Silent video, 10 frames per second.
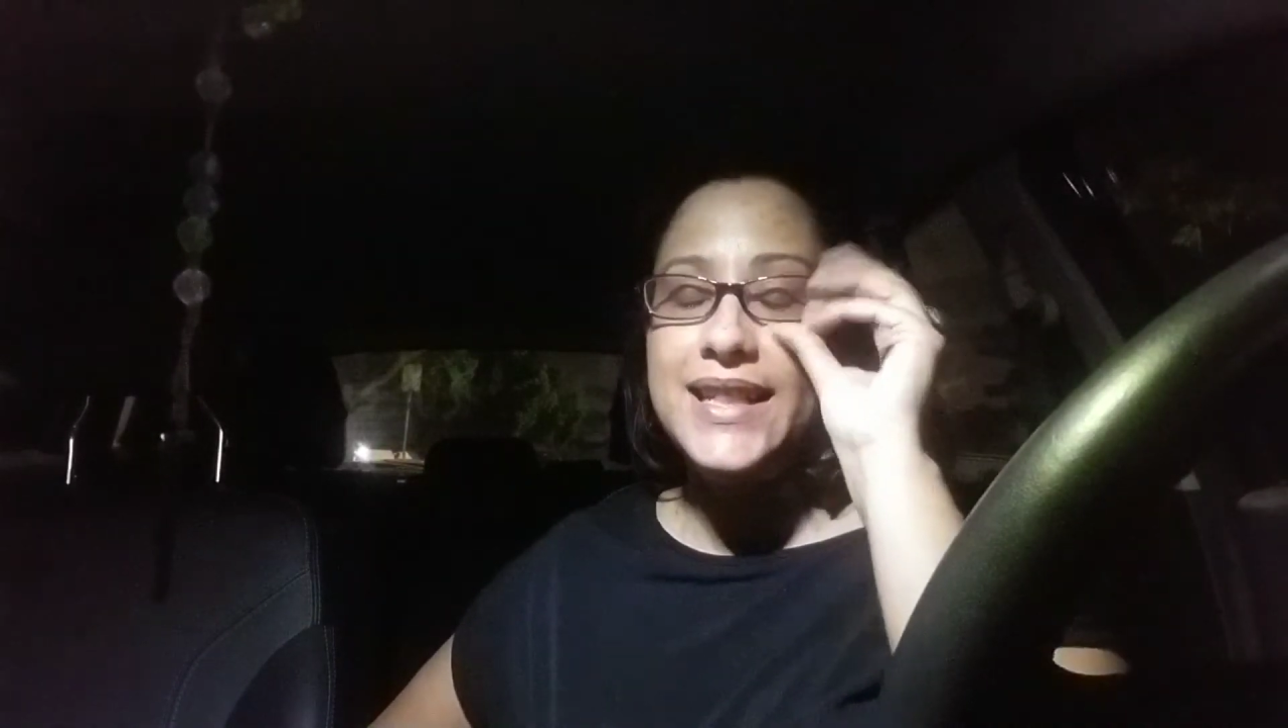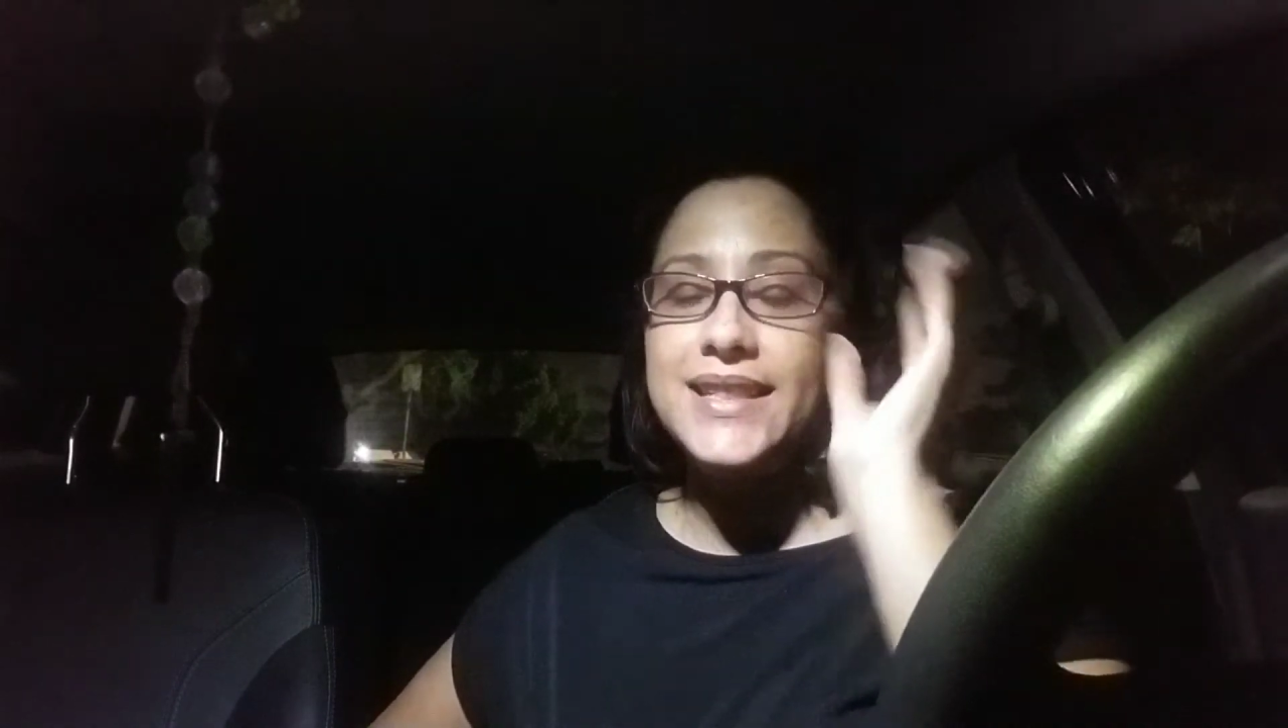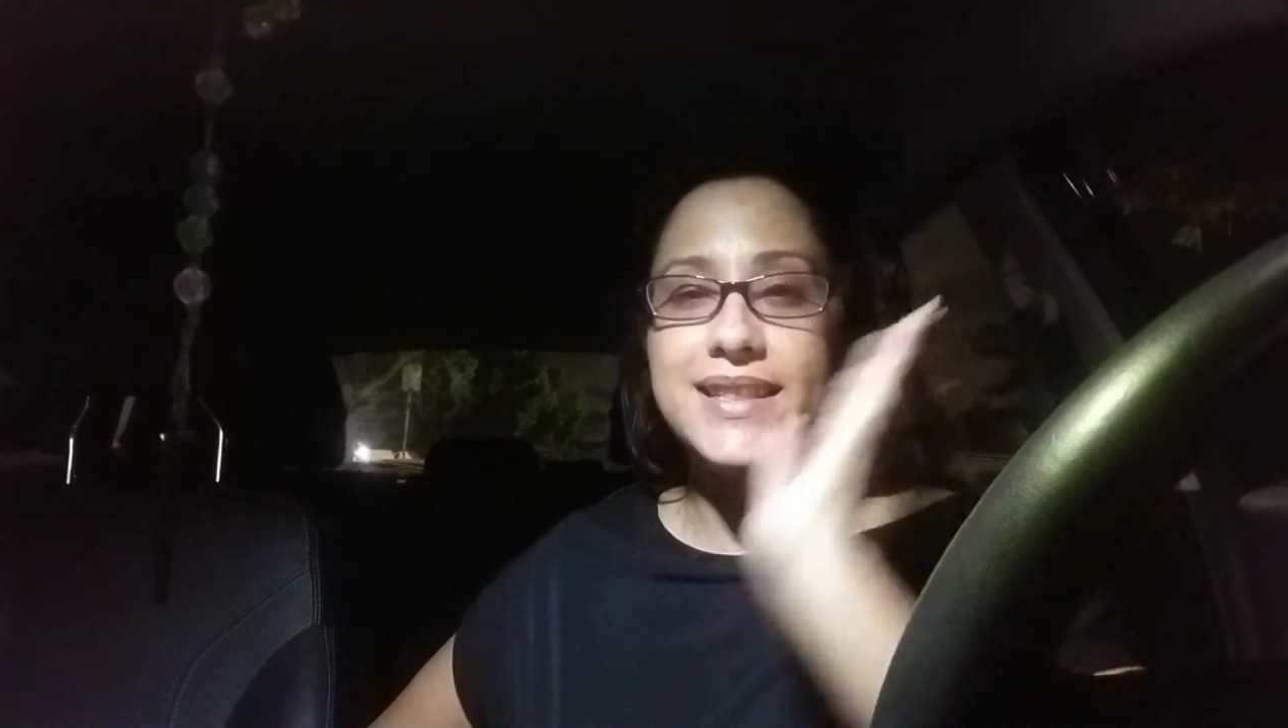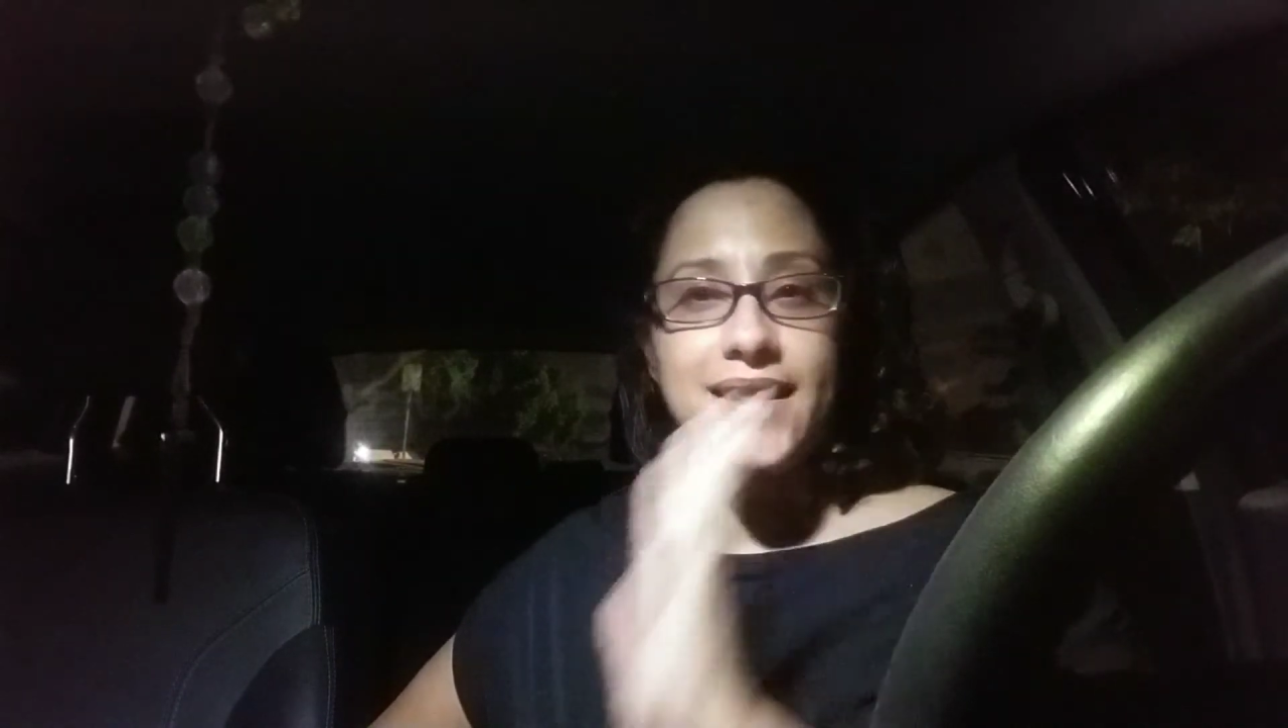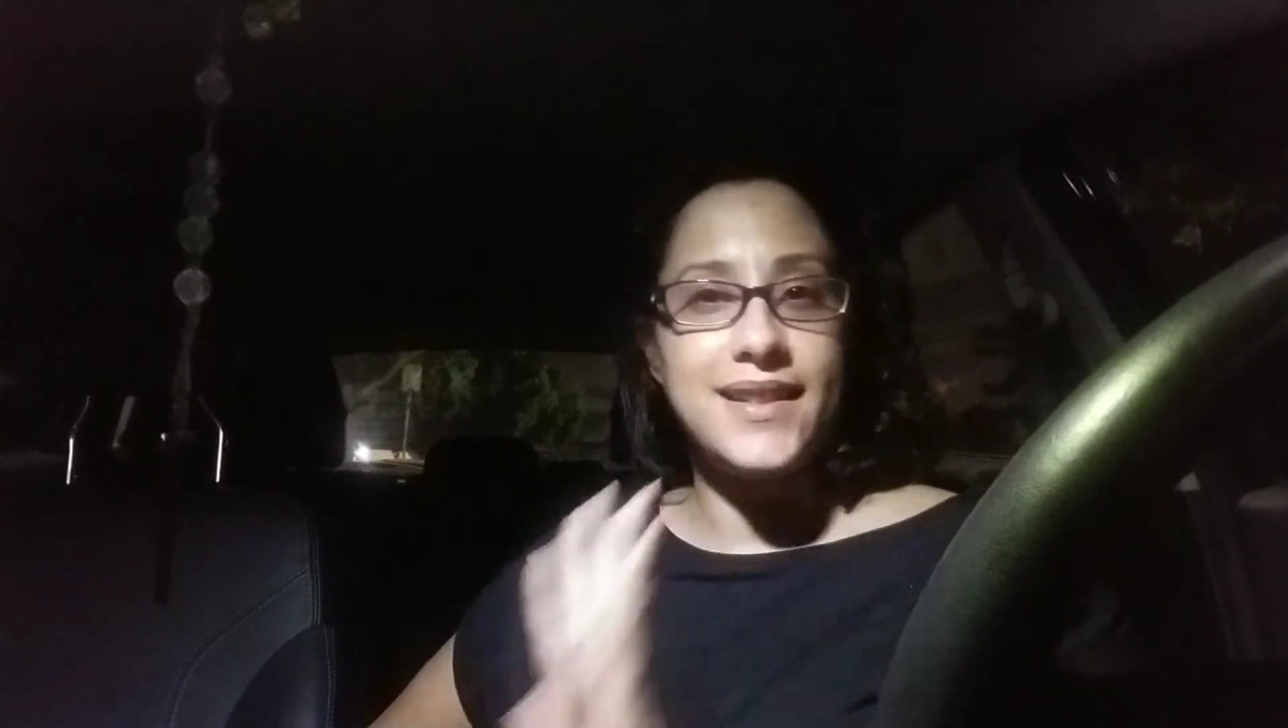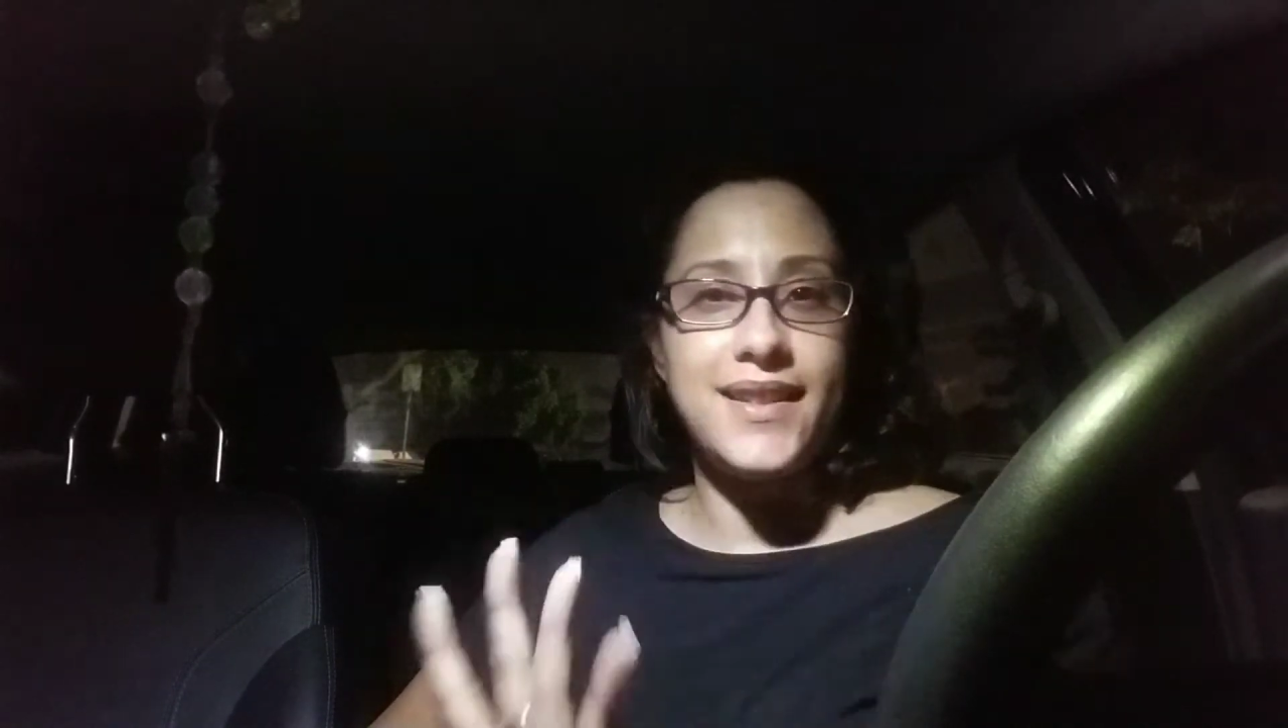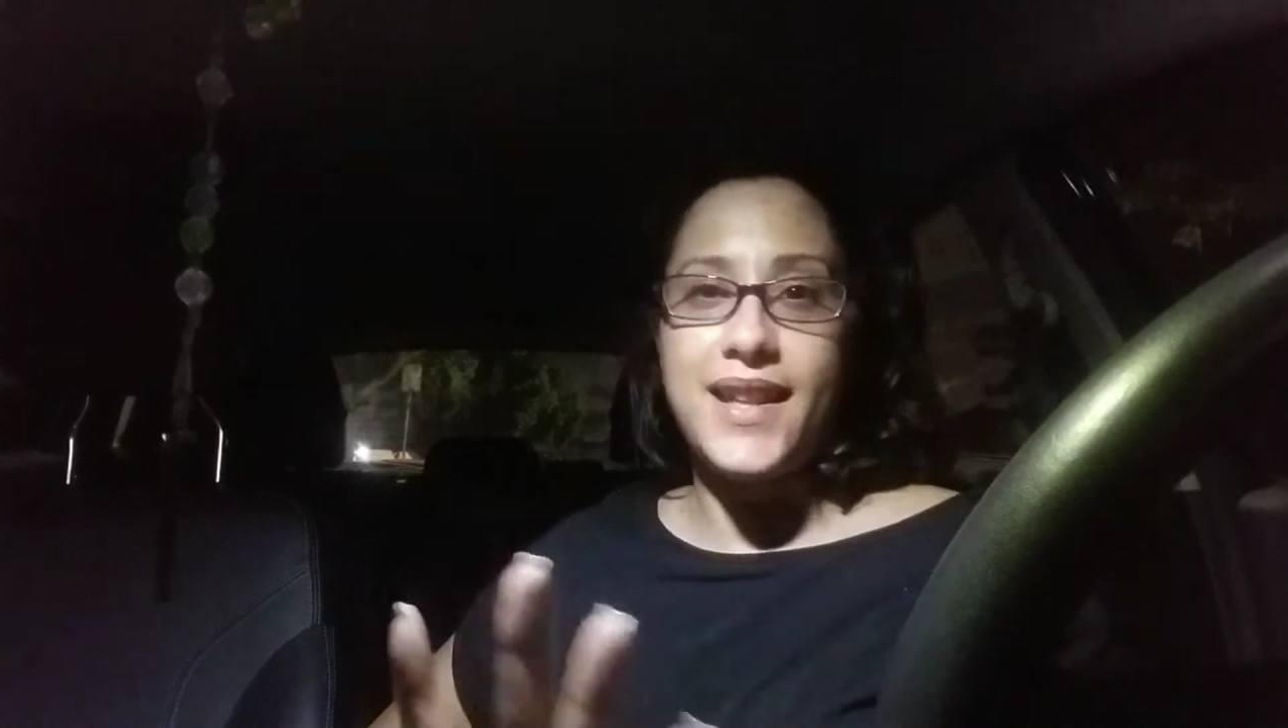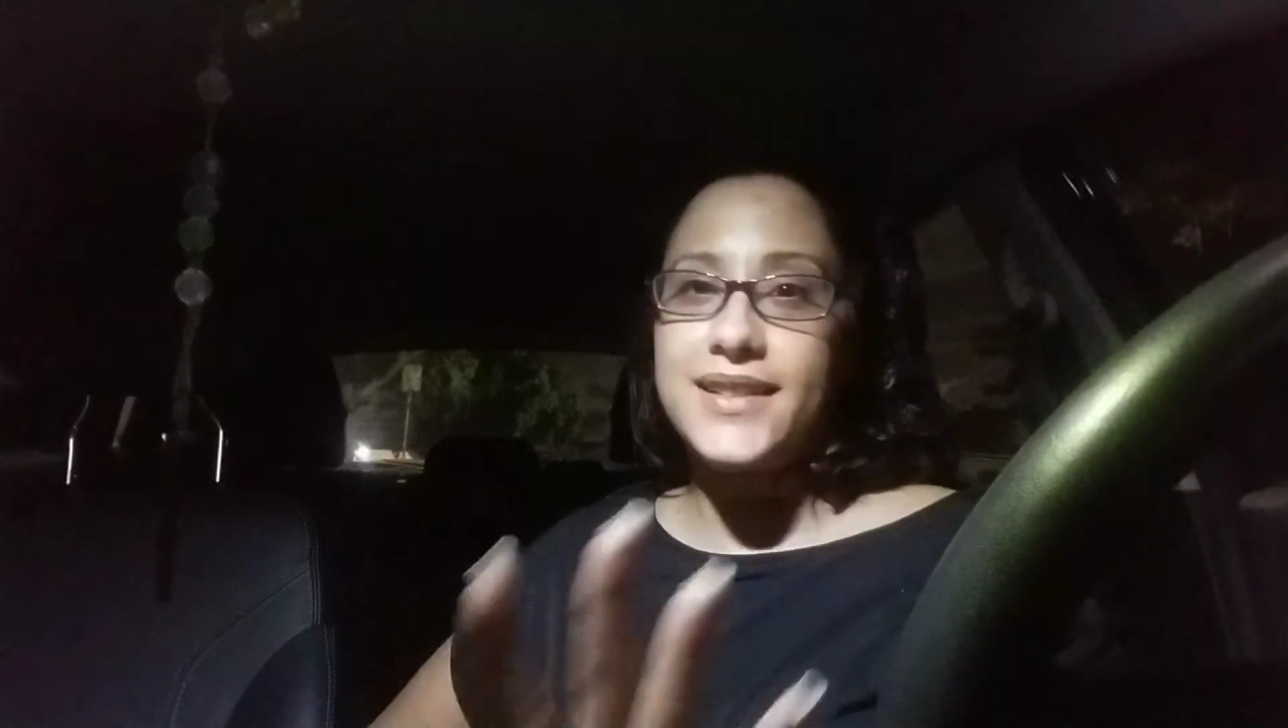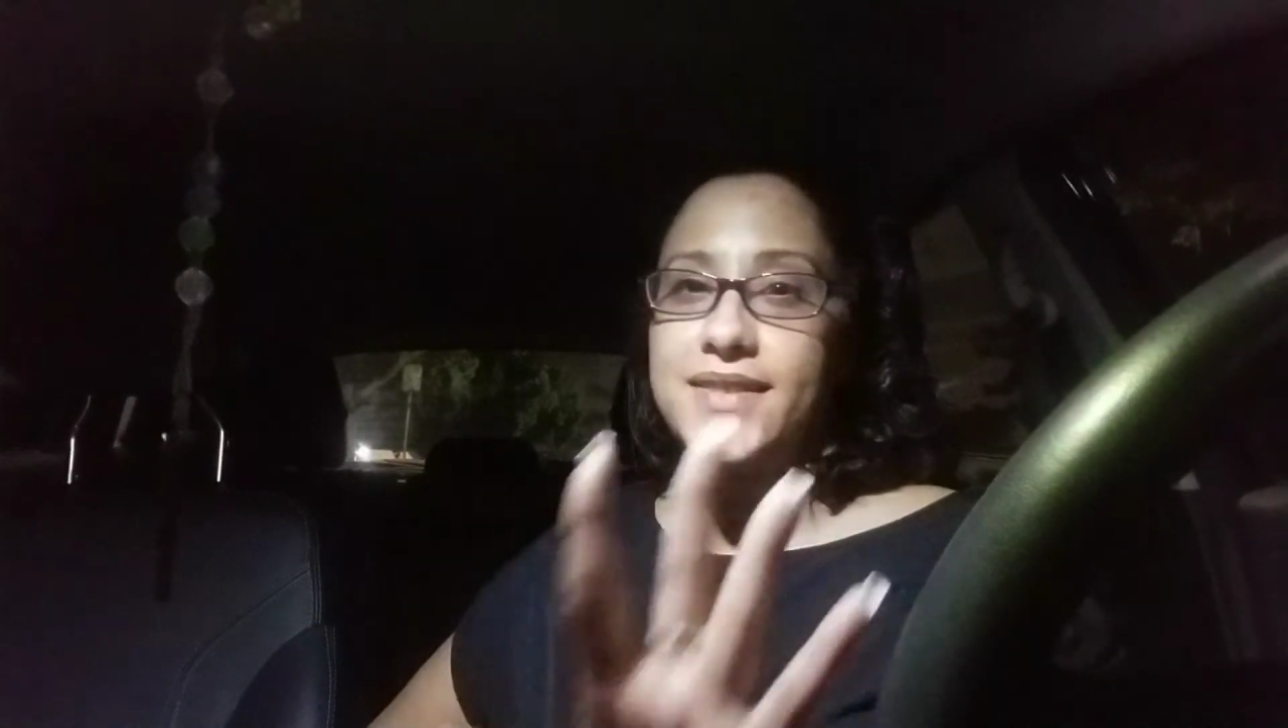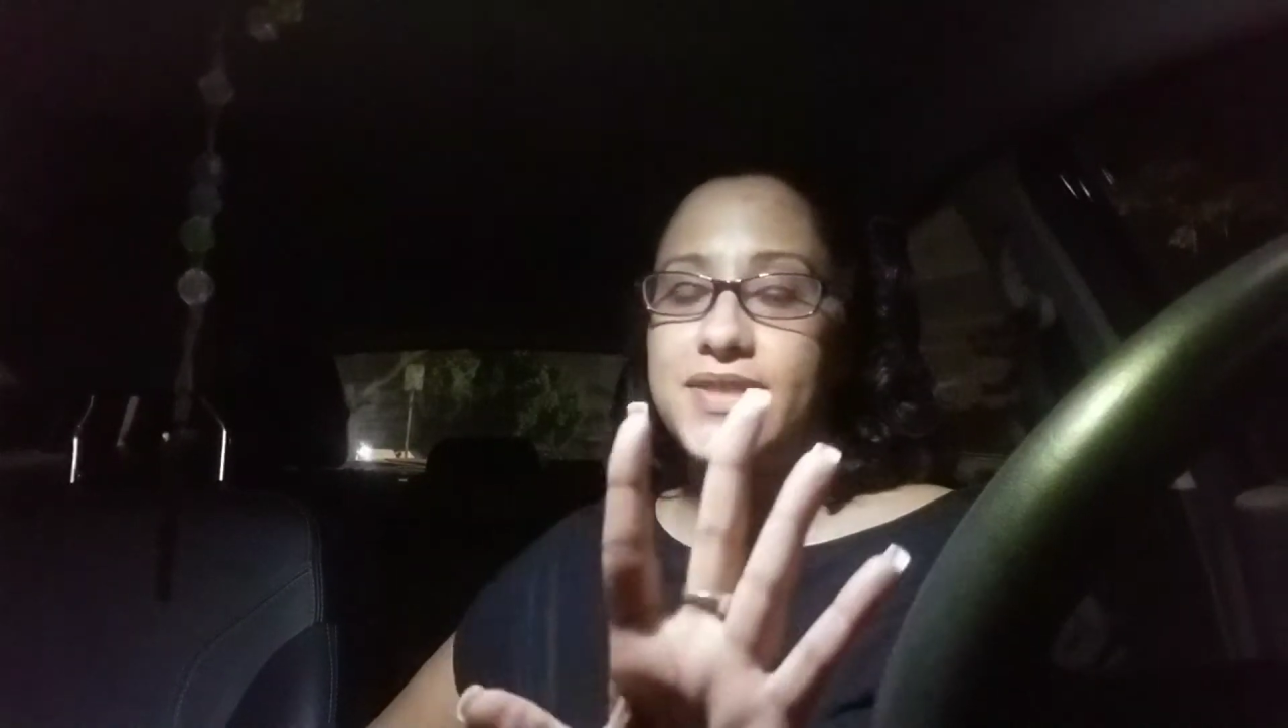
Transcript: It's a collective